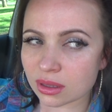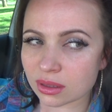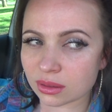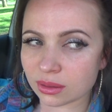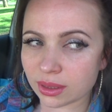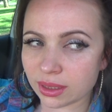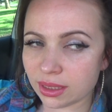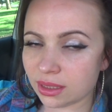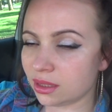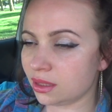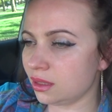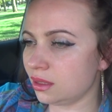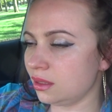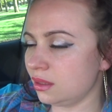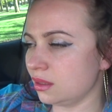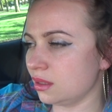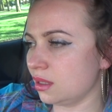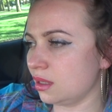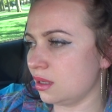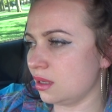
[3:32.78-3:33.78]

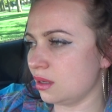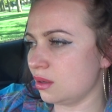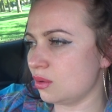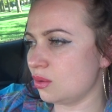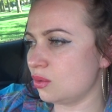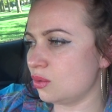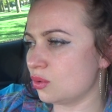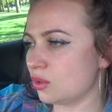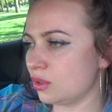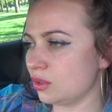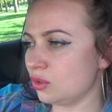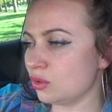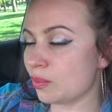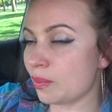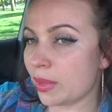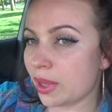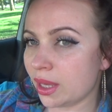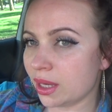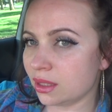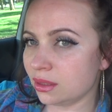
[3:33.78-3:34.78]
lady uh, or your
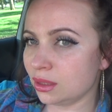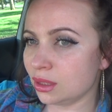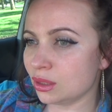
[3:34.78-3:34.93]
man